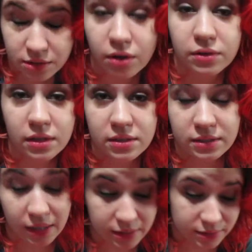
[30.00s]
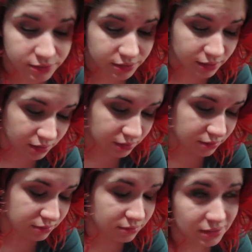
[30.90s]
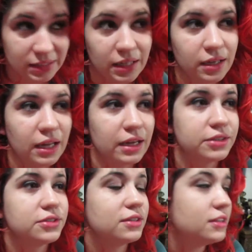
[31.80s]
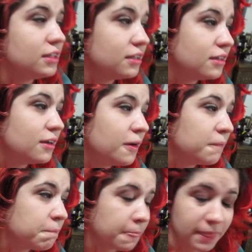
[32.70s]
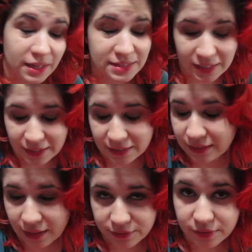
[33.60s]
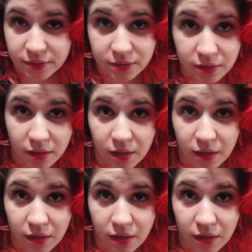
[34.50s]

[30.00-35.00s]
always yesterday, today actually, because I can never